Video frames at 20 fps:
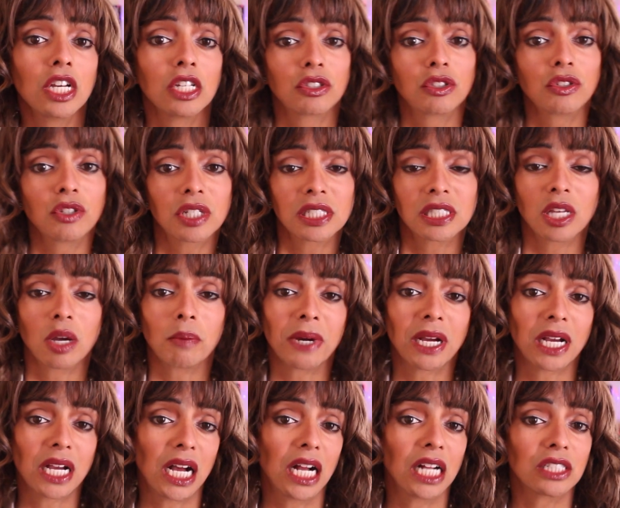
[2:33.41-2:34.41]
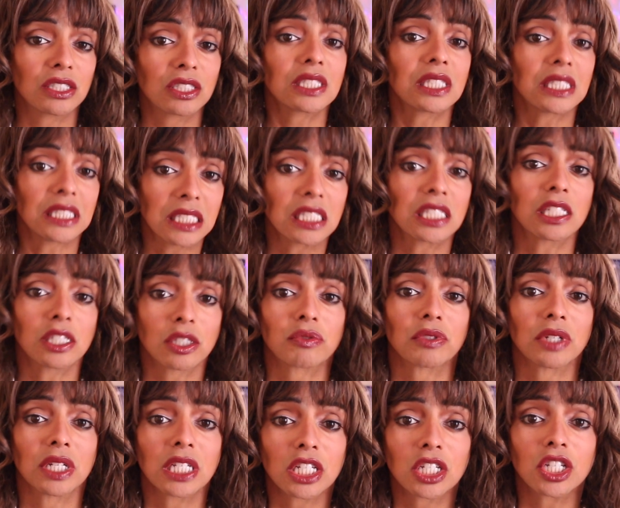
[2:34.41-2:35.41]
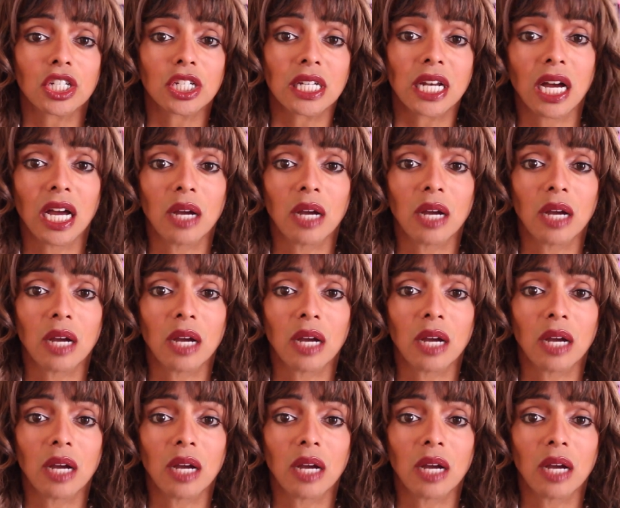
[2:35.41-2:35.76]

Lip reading: so you can say, oh my god, this is really good.